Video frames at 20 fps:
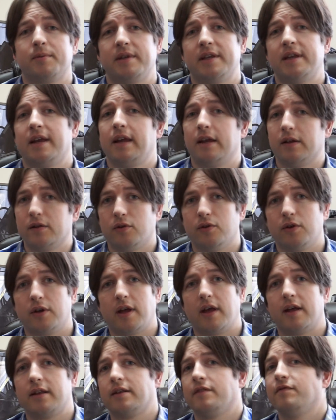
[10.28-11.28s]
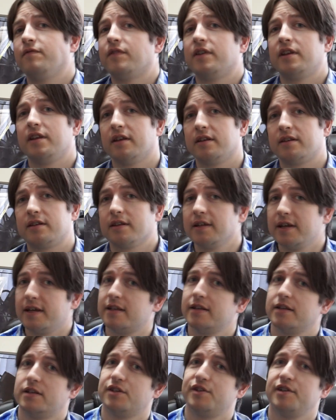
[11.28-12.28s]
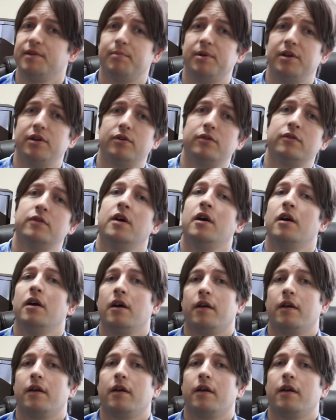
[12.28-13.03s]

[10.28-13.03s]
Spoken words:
to be taking a look at NVIDIA's latest GPU.